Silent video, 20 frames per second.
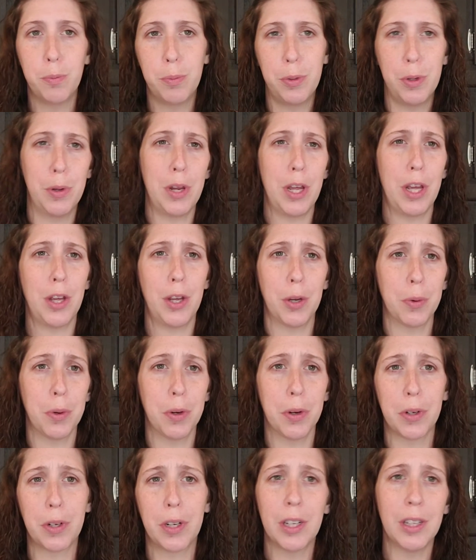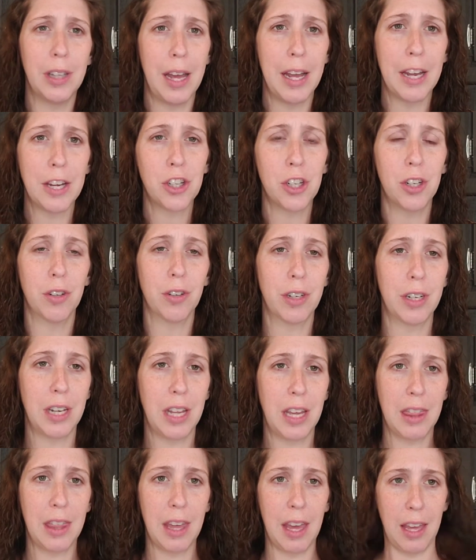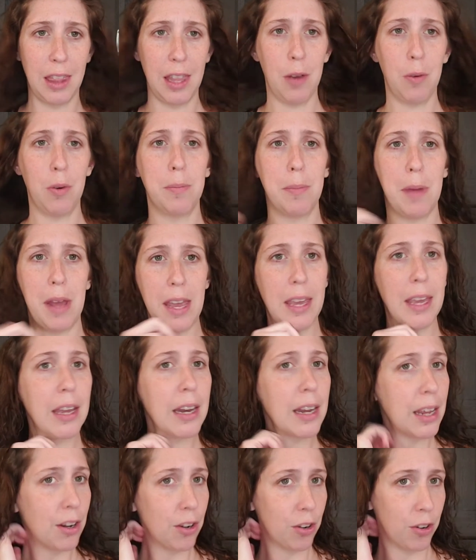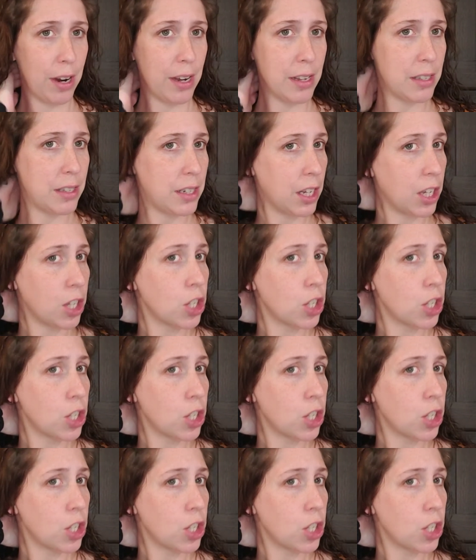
beauty guru collection or anything that would make it interesting.